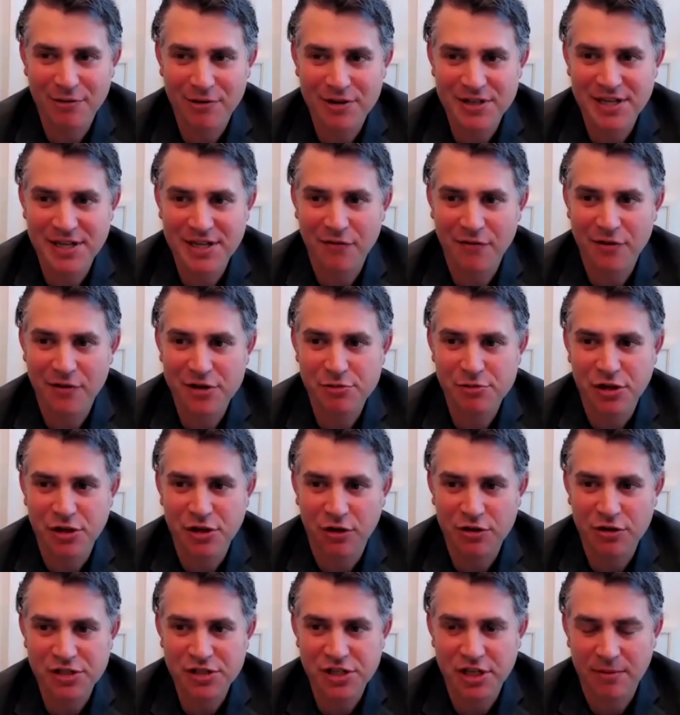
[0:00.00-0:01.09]
We're excited for these
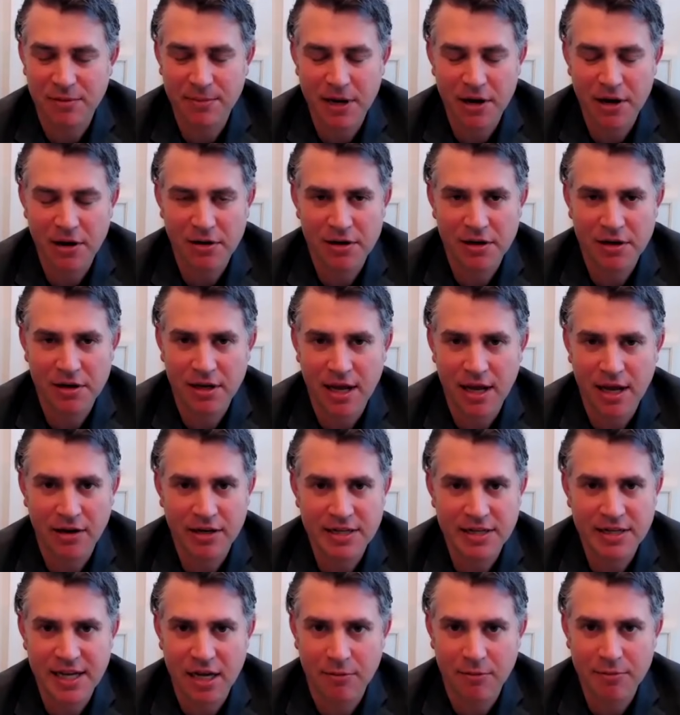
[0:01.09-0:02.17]
results to come out. And I
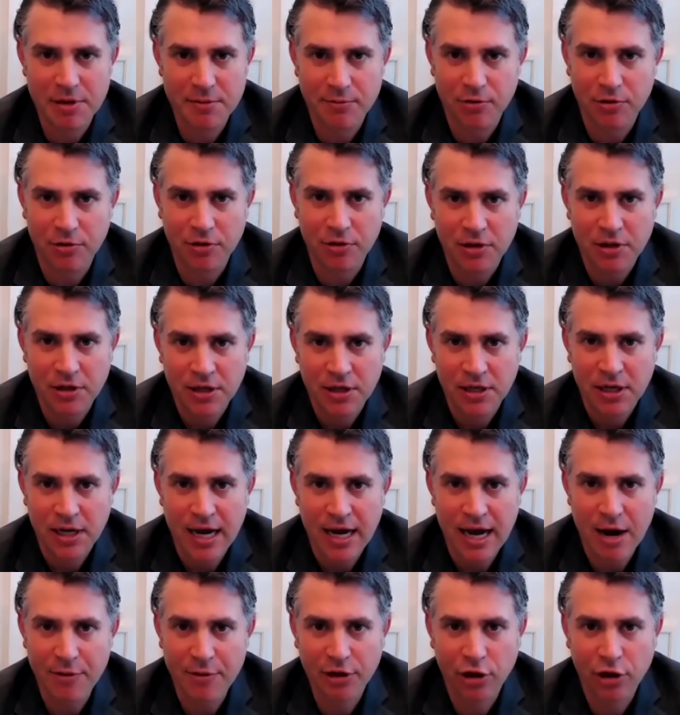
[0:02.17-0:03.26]
like to tell people,
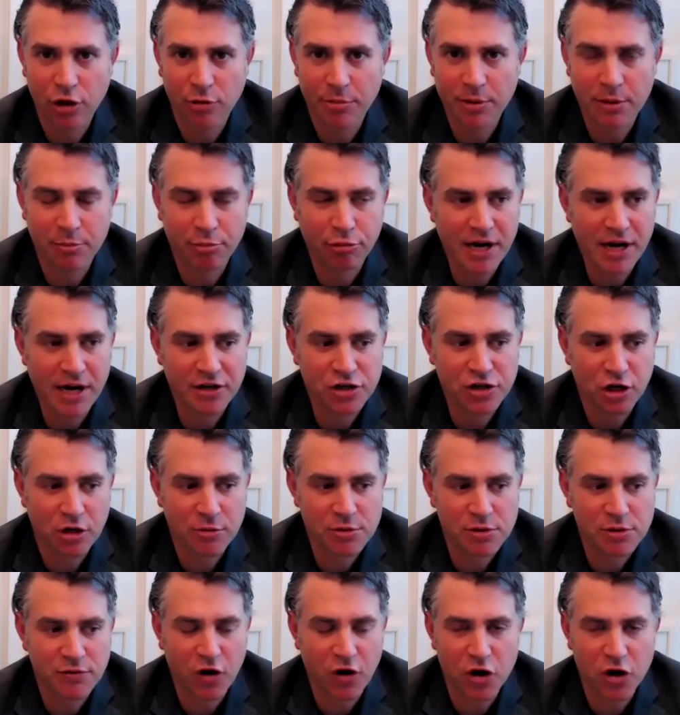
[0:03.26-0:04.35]
we have a little bit of break in
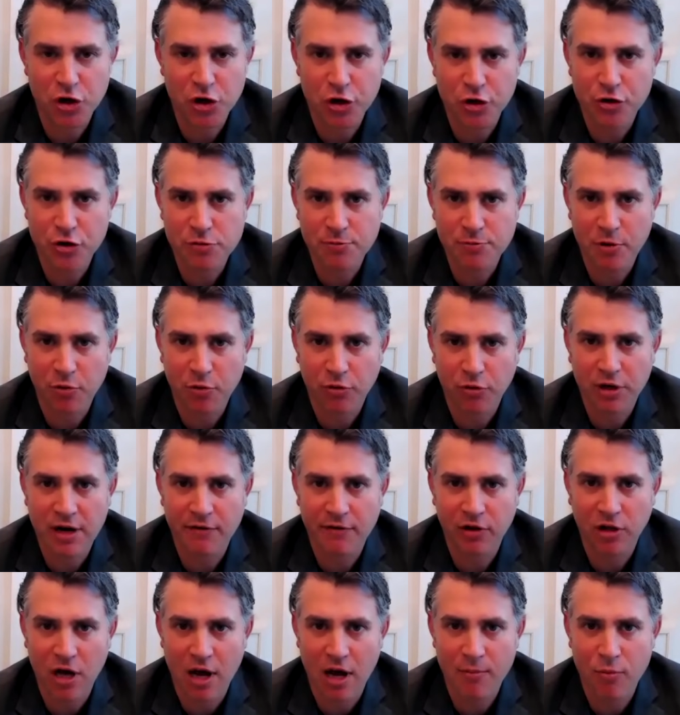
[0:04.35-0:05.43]
terms of our news, but we're going to
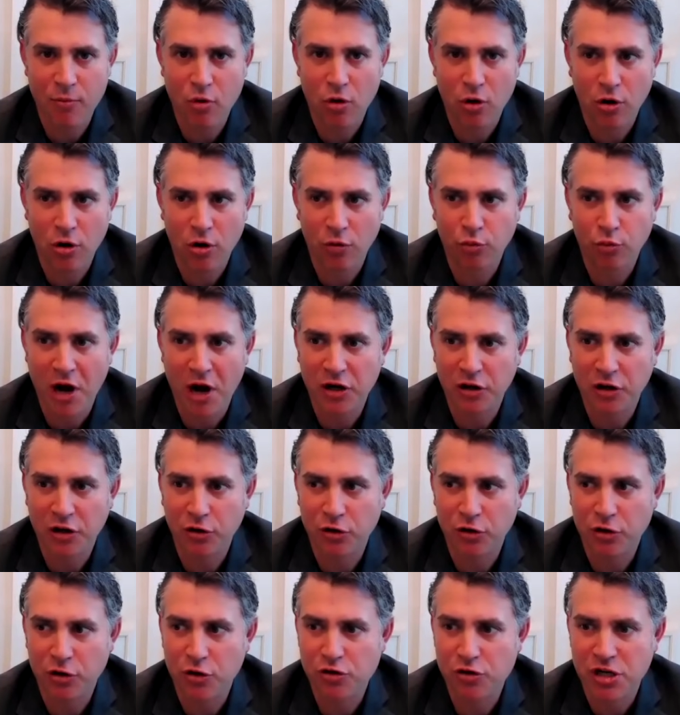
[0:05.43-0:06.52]
have a lot more
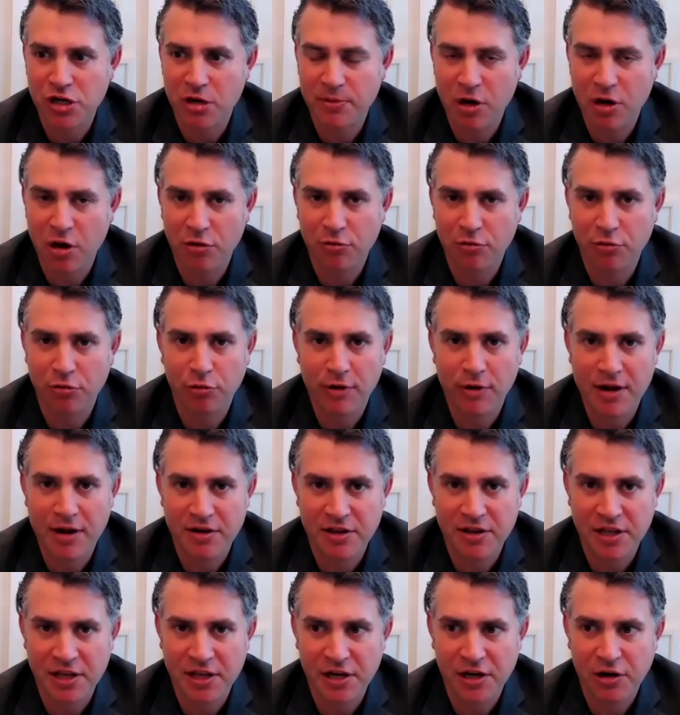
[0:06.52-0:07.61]
regular news coming out through the end
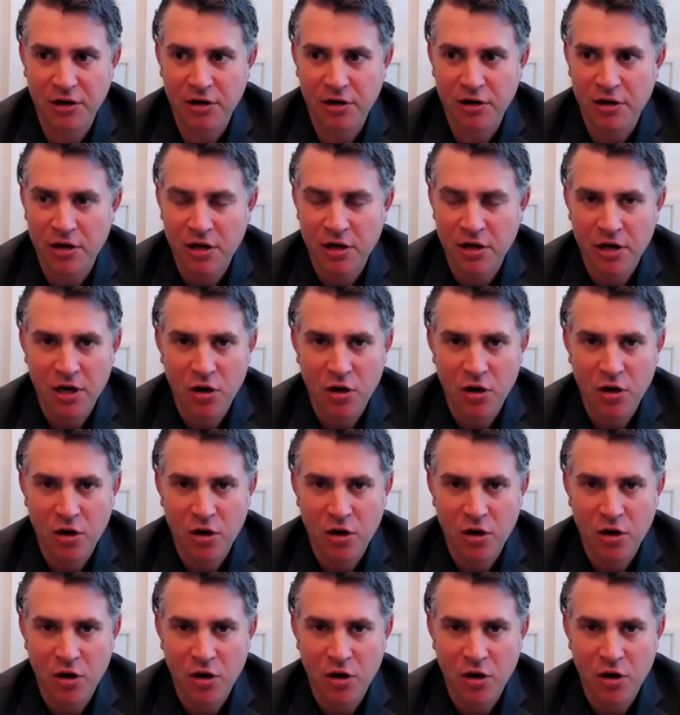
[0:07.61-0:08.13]
of the year.